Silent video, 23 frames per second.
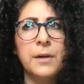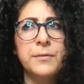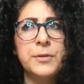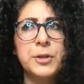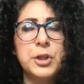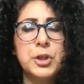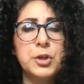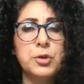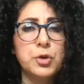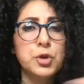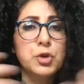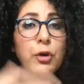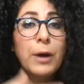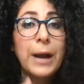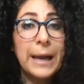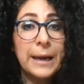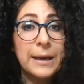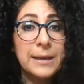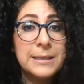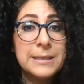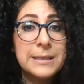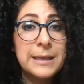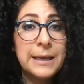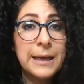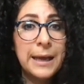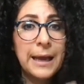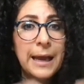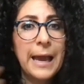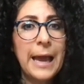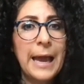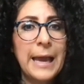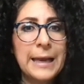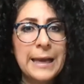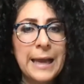strict
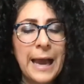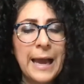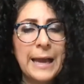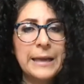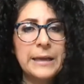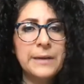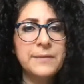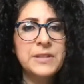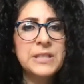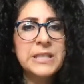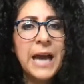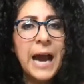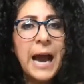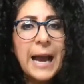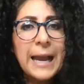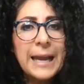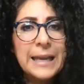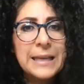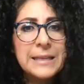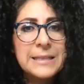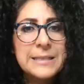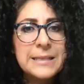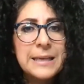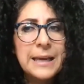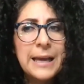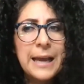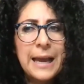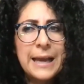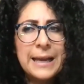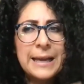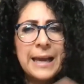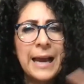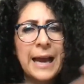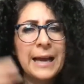and kind of tight
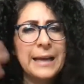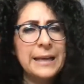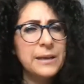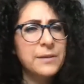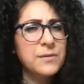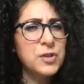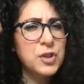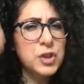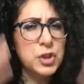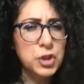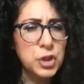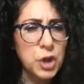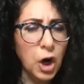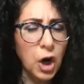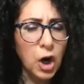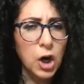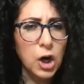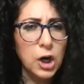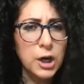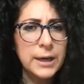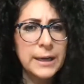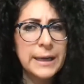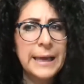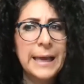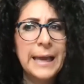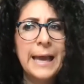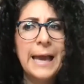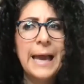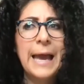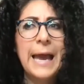and kind of dark.